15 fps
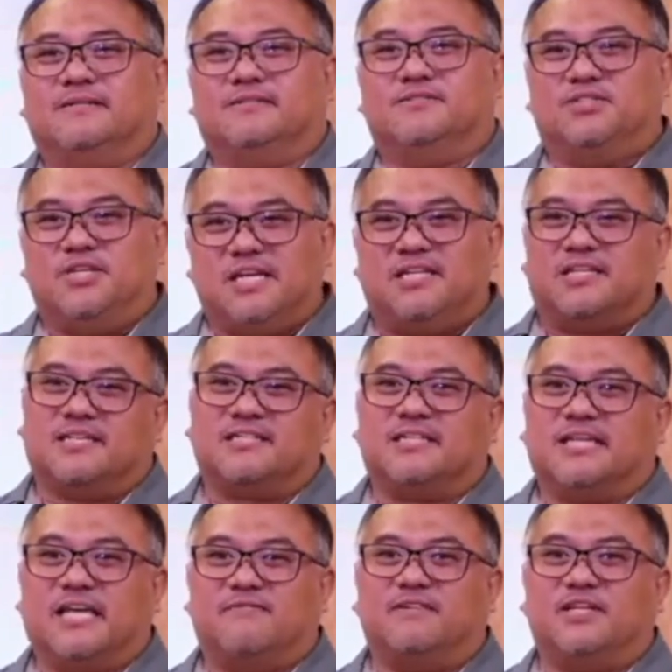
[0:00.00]
Jesus
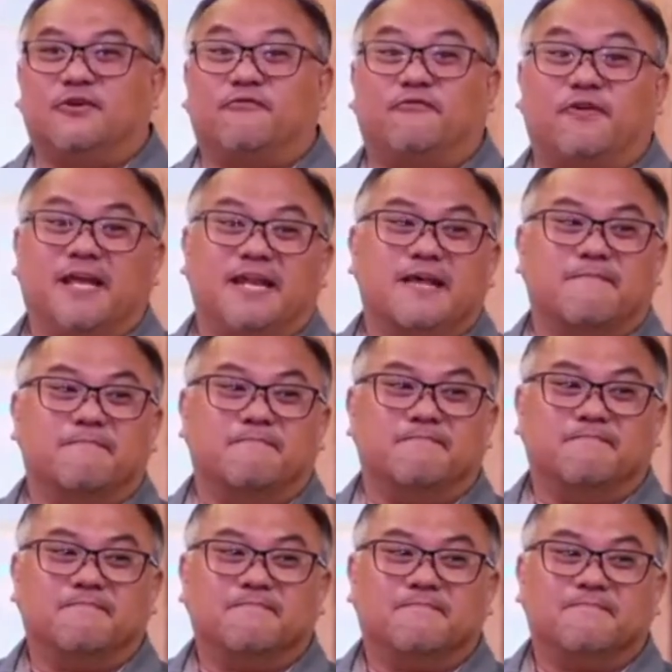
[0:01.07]
gives you freedom,
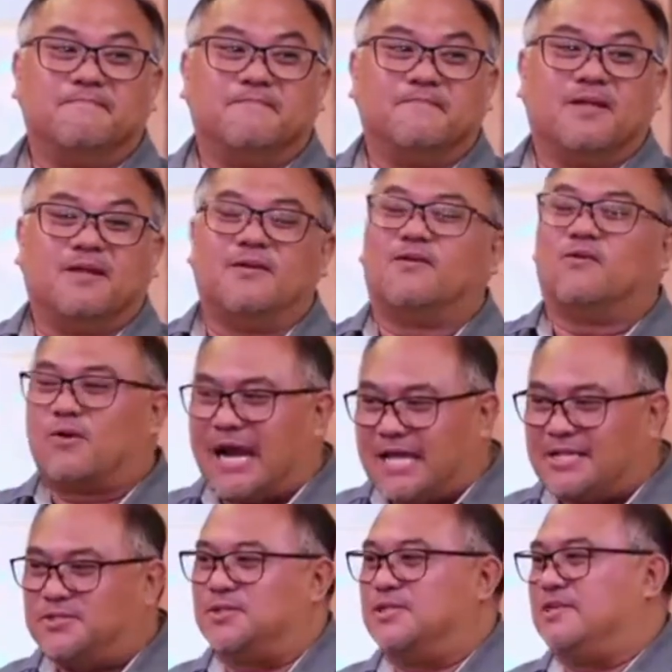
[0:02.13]

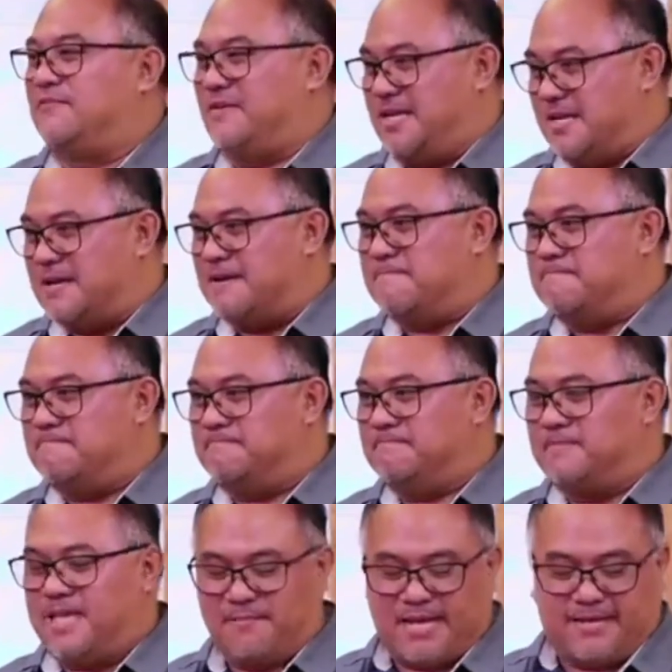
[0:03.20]
righteous freedom.
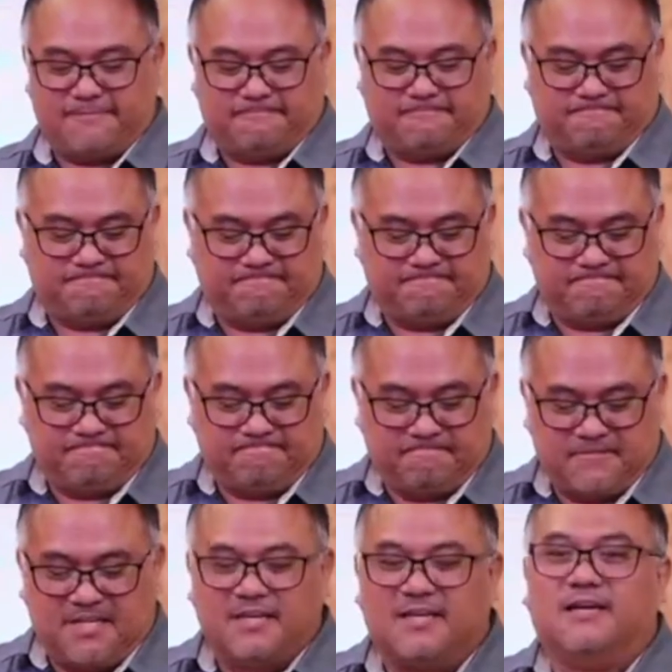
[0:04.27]
Amen?
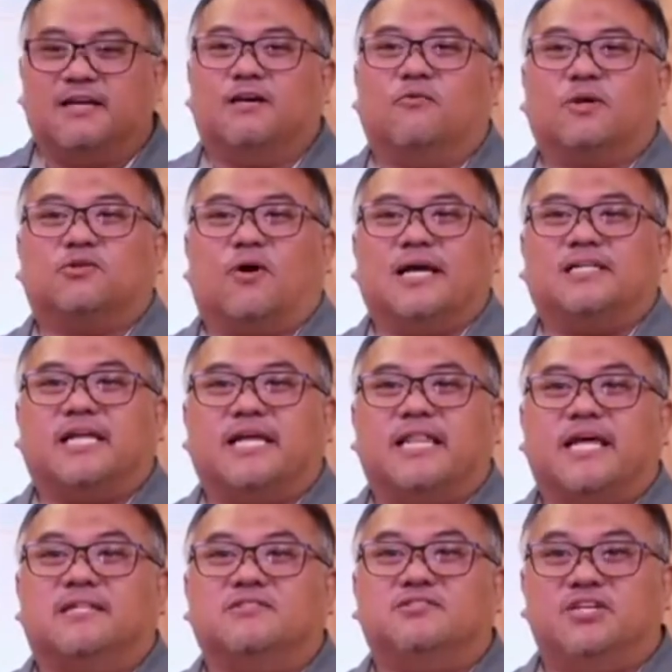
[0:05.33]
What do I say
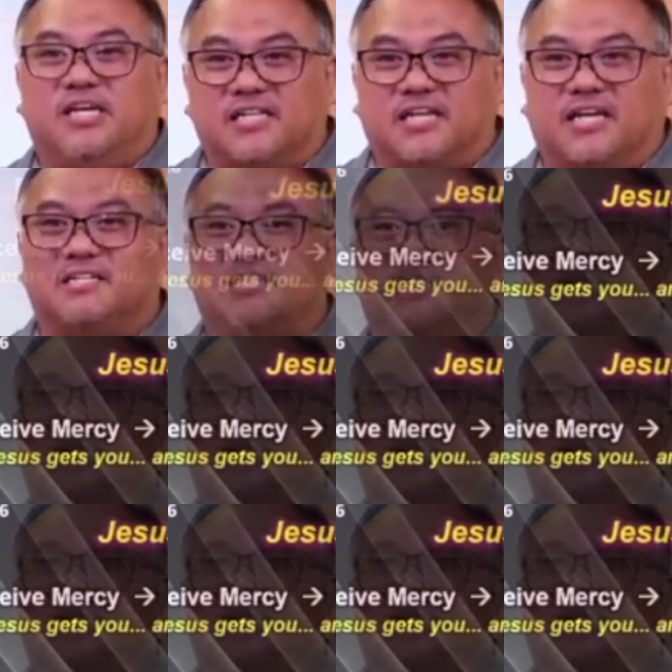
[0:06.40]
then? Jesus